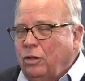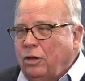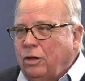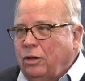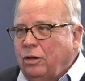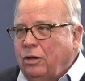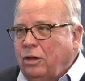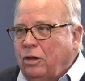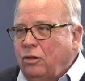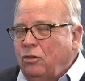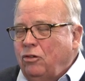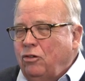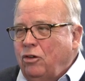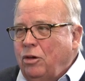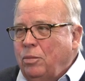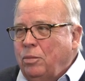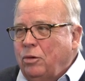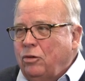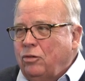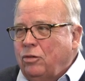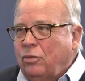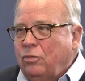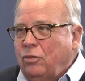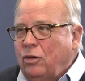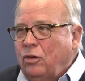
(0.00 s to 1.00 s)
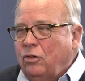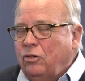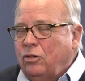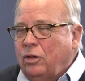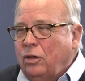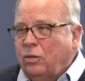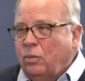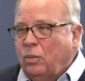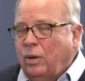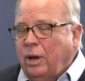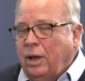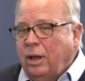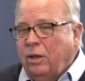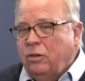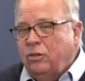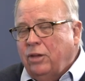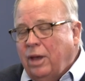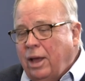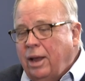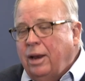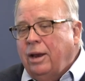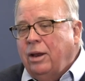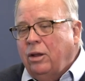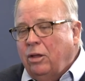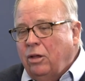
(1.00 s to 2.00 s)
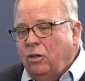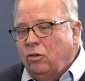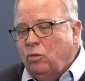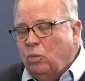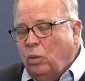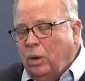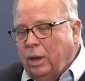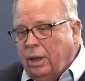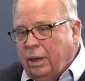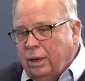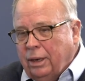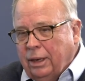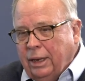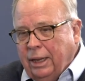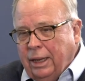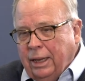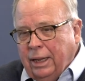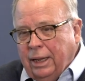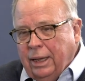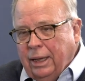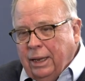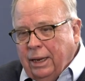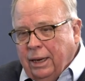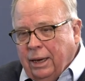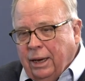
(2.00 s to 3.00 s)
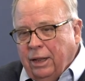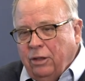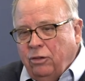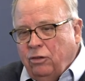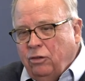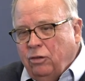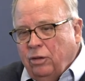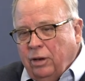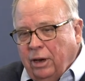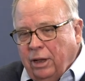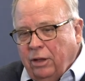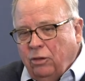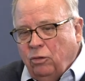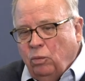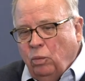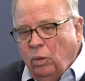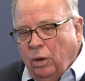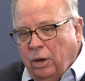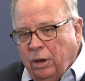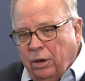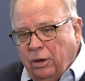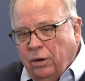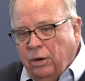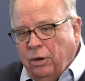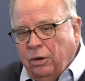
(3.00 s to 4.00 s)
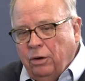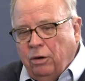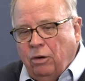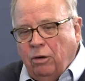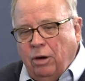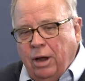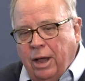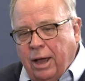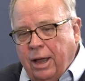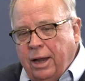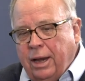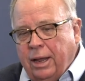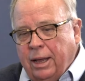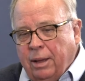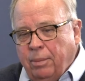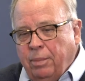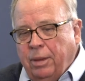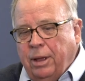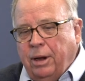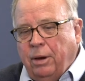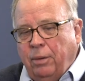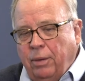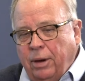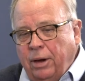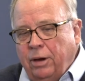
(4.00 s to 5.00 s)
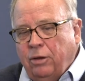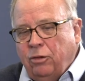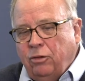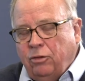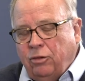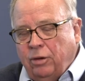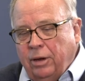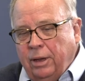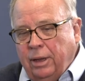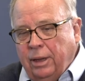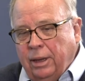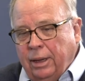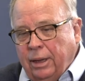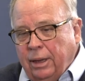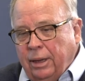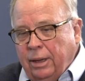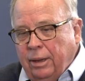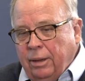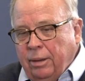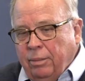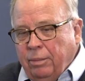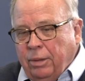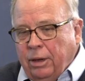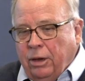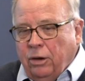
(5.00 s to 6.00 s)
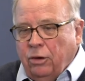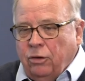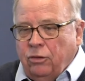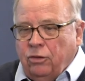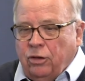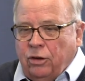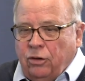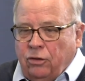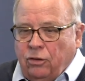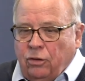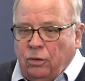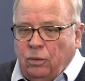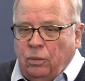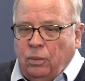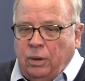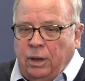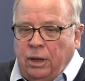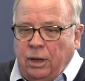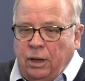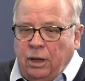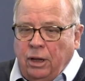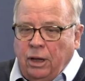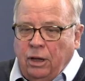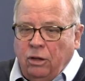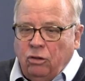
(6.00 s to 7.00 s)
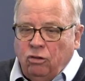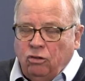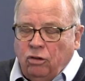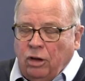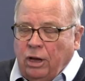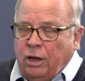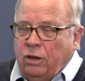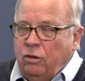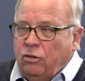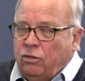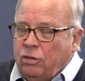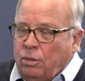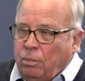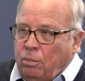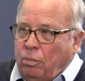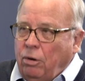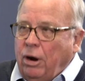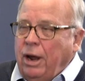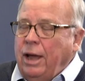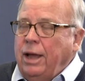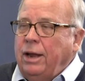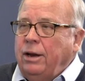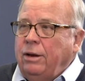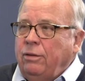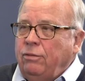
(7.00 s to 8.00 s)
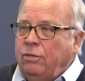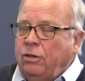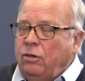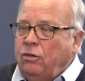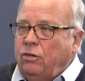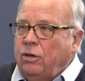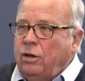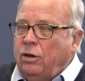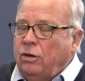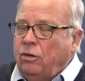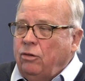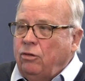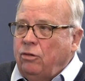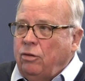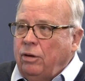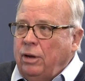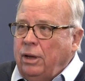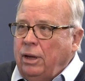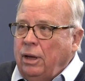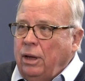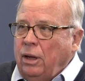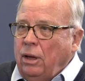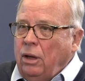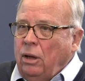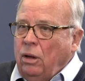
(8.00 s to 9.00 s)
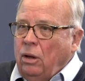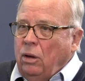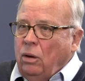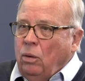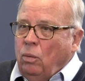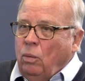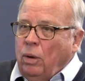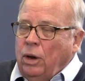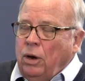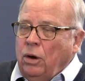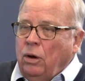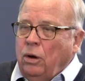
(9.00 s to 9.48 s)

the consumers of New South Wales, and as well, let's work on creating a better industry, because until we change the brand of this industry, we're